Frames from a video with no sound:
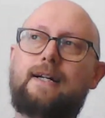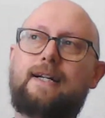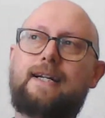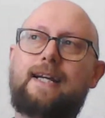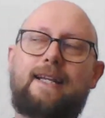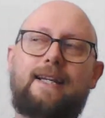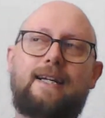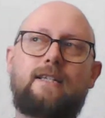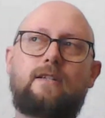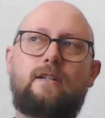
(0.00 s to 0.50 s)

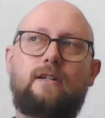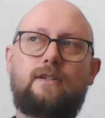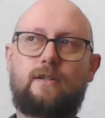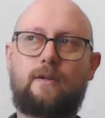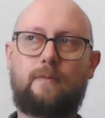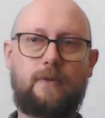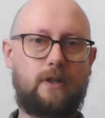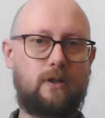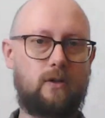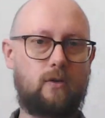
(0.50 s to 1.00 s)
Yeah, that's not
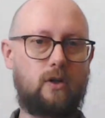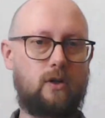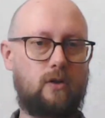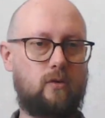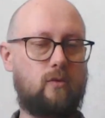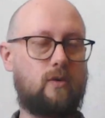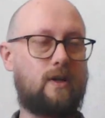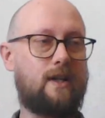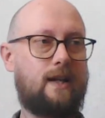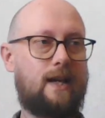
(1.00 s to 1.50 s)
something you could
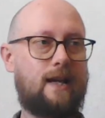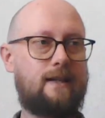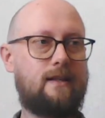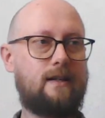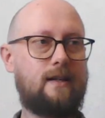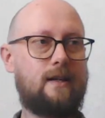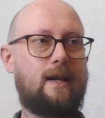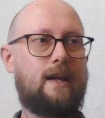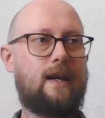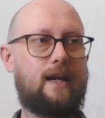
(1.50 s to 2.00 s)
do. And
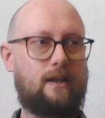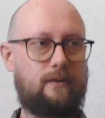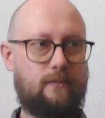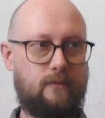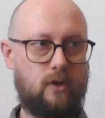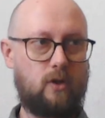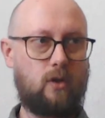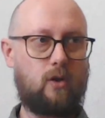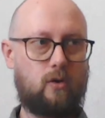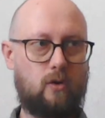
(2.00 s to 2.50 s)

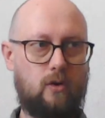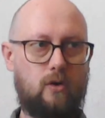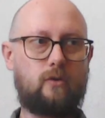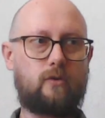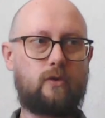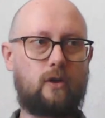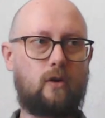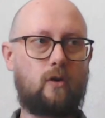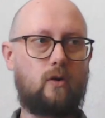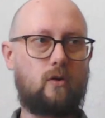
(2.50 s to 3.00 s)
if you look
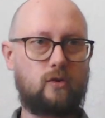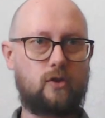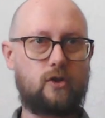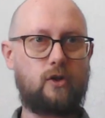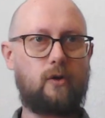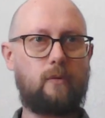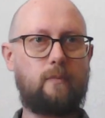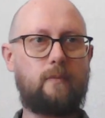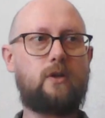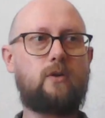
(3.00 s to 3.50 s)
on the long
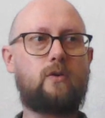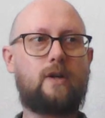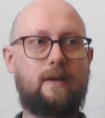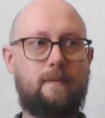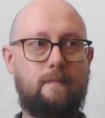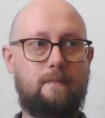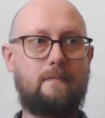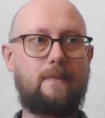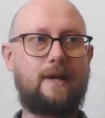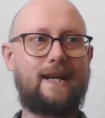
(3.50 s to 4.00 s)
term, you
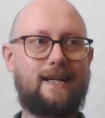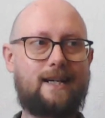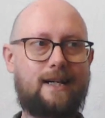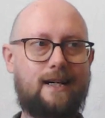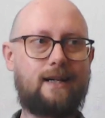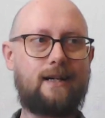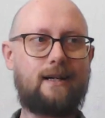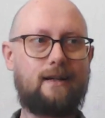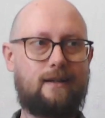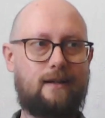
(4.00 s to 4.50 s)
can make
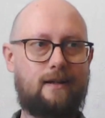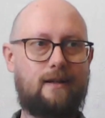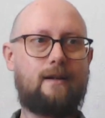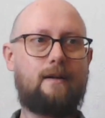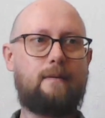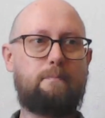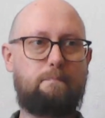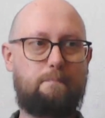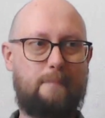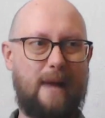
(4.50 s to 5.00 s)

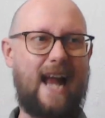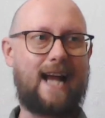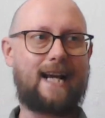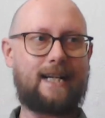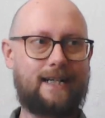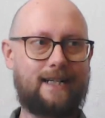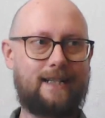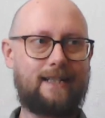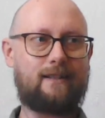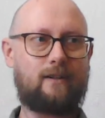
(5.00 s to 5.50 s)

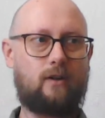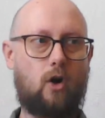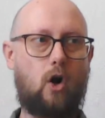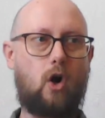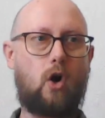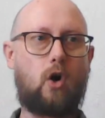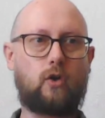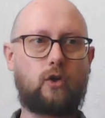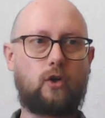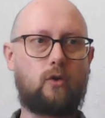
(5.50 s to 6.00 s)
bank
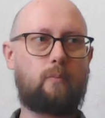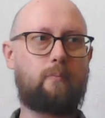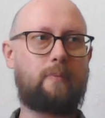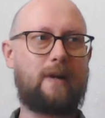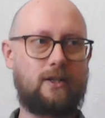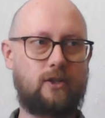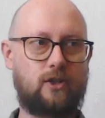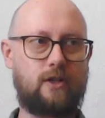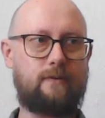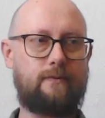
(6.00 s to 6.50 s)
on your
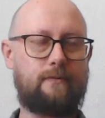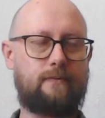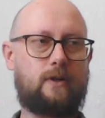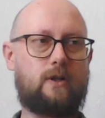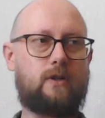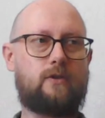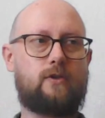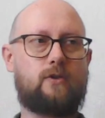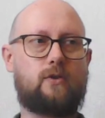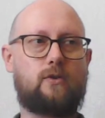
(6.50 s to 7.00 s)
pension
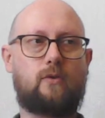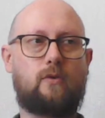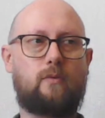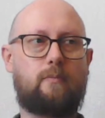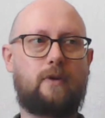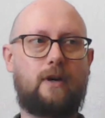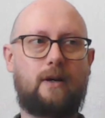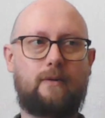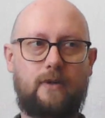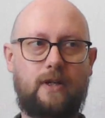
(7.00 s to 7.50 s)
funds or
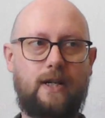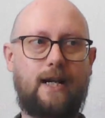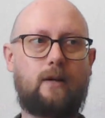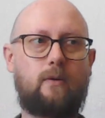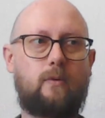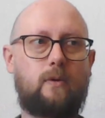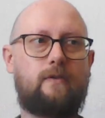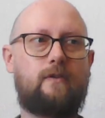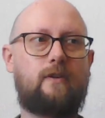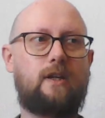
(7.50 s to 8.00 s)
private
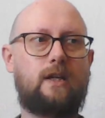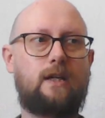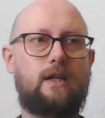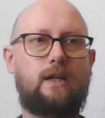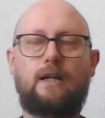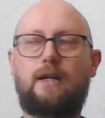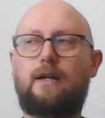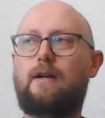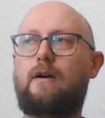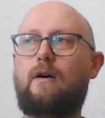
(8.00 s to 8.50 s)
equity
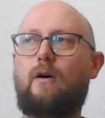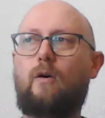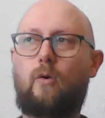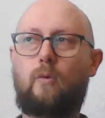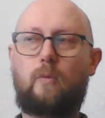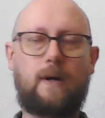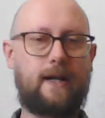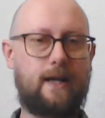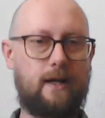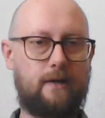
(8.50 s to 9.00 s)

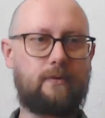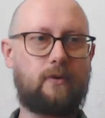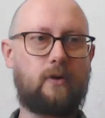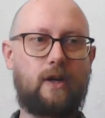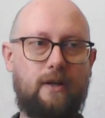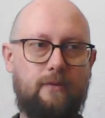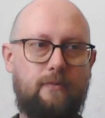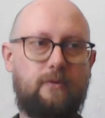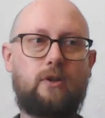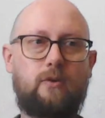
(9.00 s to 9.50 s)
or whatever
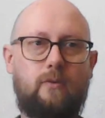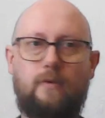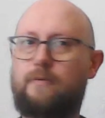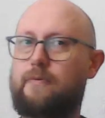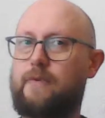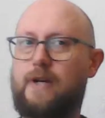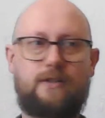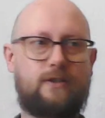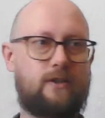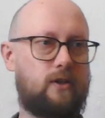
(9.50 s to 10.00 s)
if you
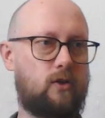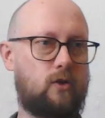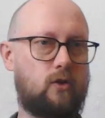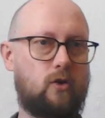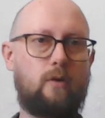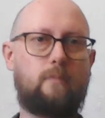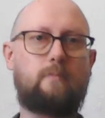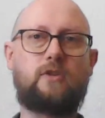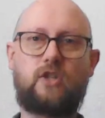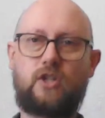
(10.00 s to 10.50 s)
invest in
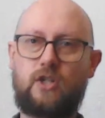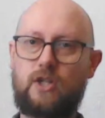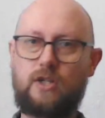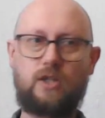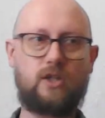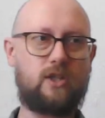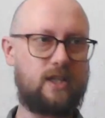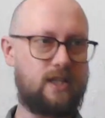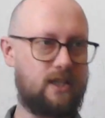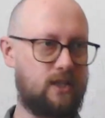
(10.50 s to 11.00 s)
Europe
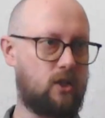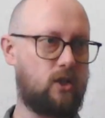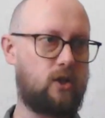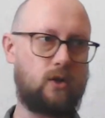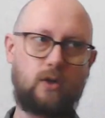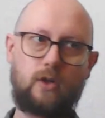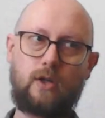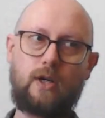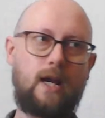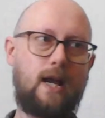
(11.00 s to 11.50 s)
just as
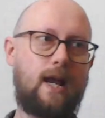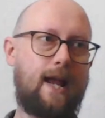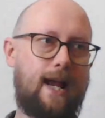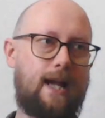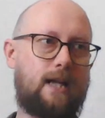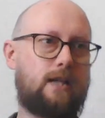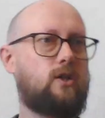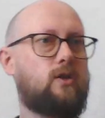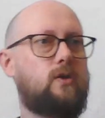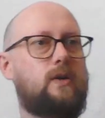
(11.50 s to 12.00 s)
good
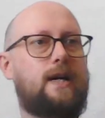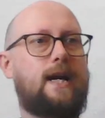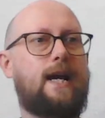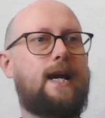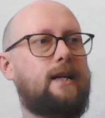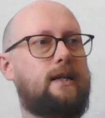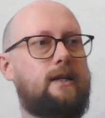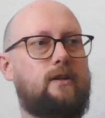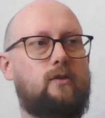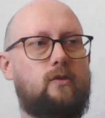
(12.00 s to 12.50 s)
as you
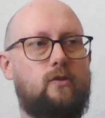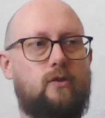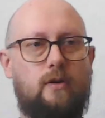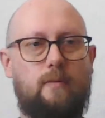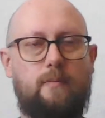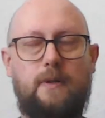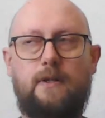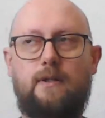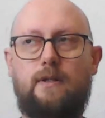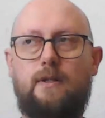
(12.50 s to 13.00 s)
can in
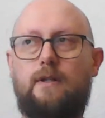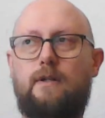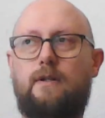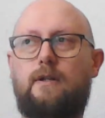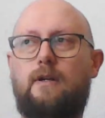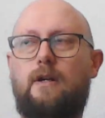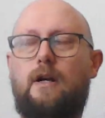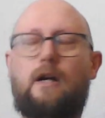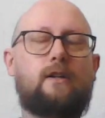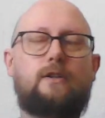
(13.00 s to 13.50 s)
Europe.
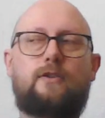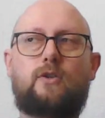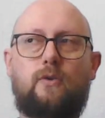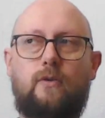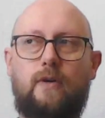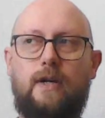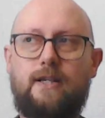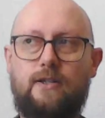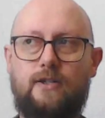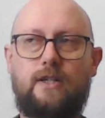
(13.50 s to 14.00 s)

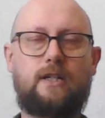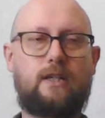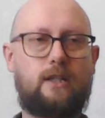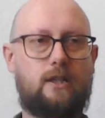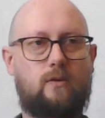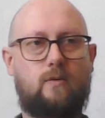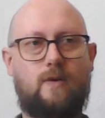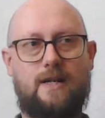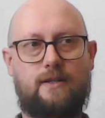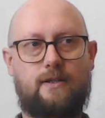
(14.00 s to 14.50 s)
Sorry, as in the
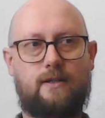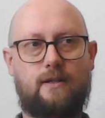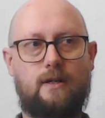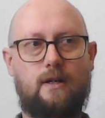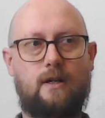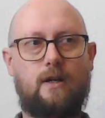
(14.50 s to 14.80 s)
US.